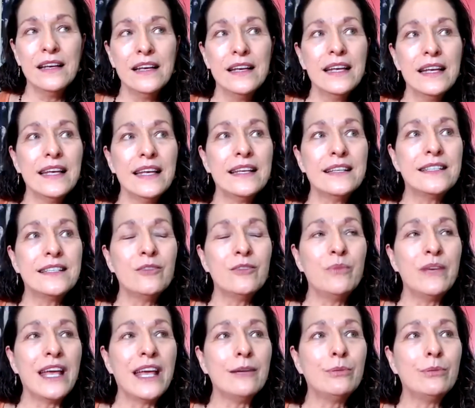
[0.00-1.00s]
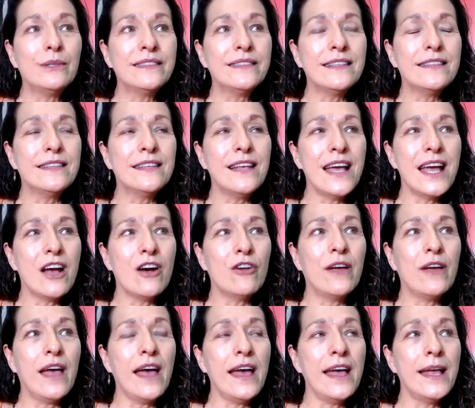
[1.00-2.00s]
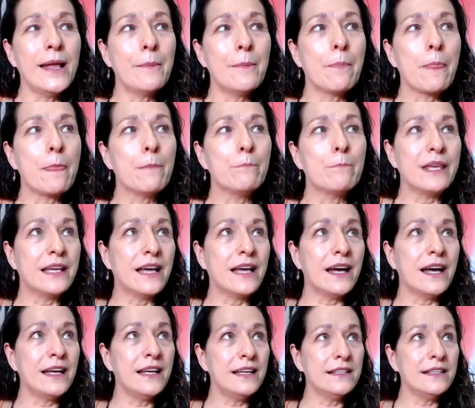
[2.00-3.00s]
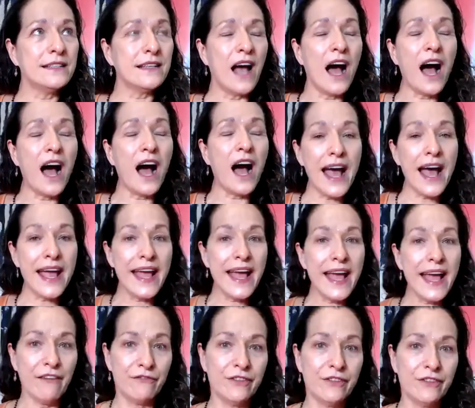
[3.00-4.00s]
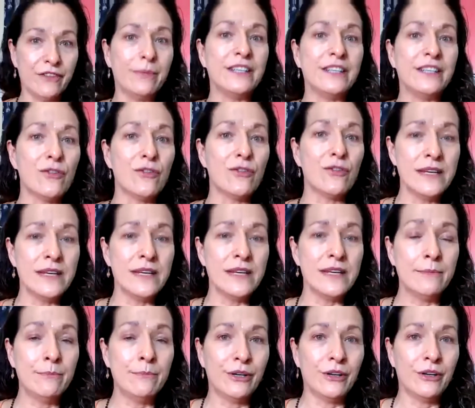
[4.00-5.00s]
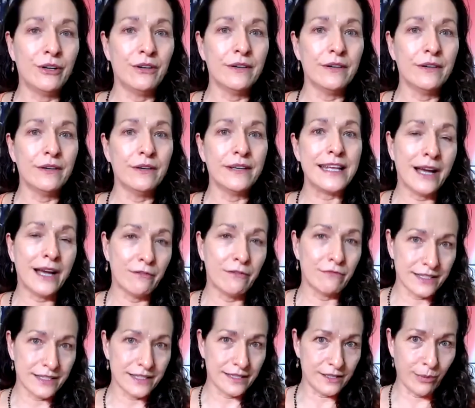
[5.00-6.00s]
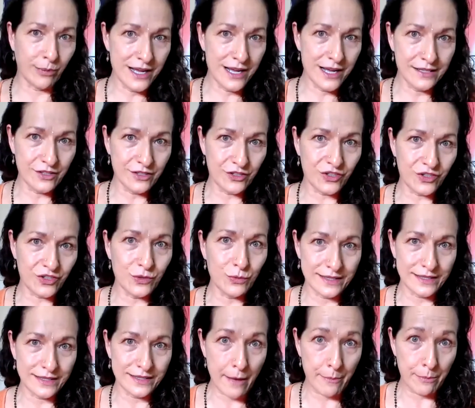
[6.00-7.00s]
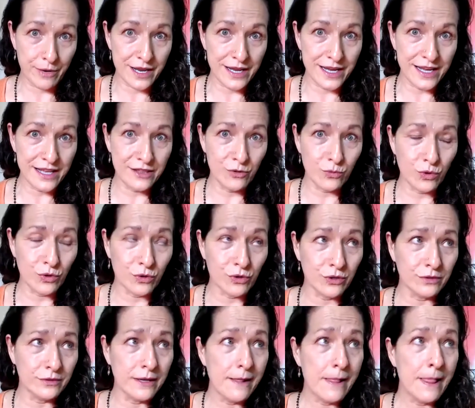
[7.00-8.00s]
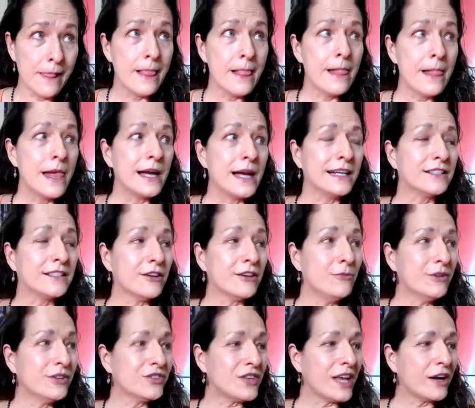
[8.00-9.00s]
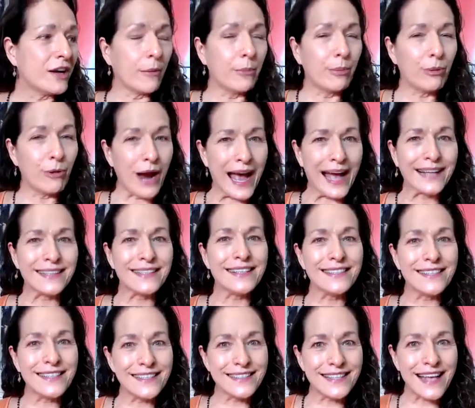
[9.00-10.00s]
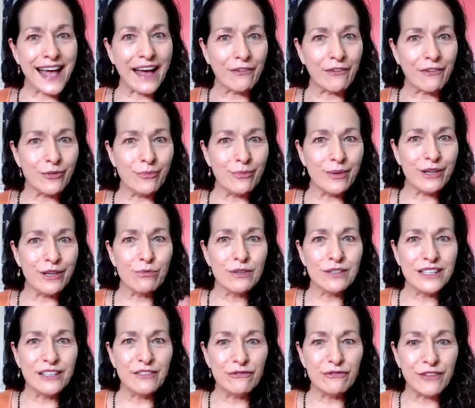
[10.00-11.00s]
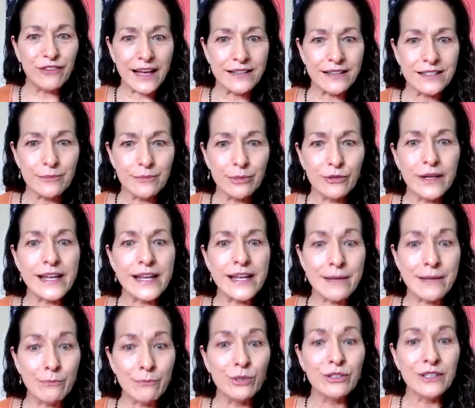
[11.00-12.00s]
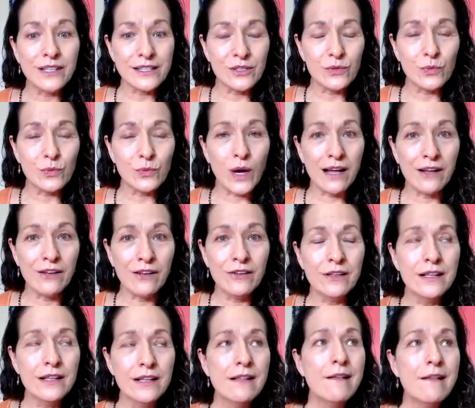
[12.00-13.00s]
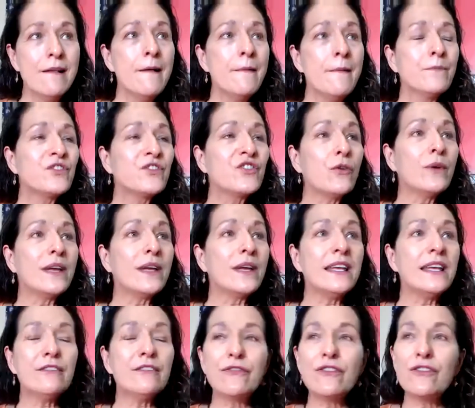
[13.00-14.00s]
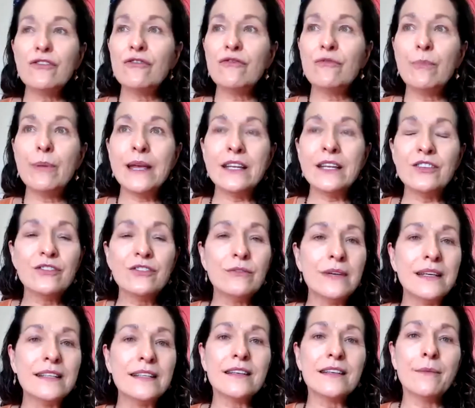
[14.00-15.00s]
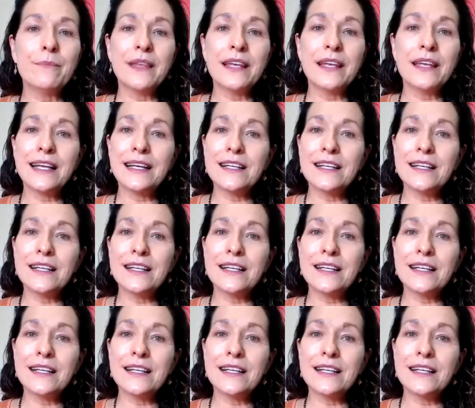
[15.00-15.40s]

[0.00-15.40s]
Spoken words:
is to be able to say, okay, because I have to be so nimble in my response to what's happening in the world, it's almost like our practices have to be really flexible and nimble as well. So if you've been doing something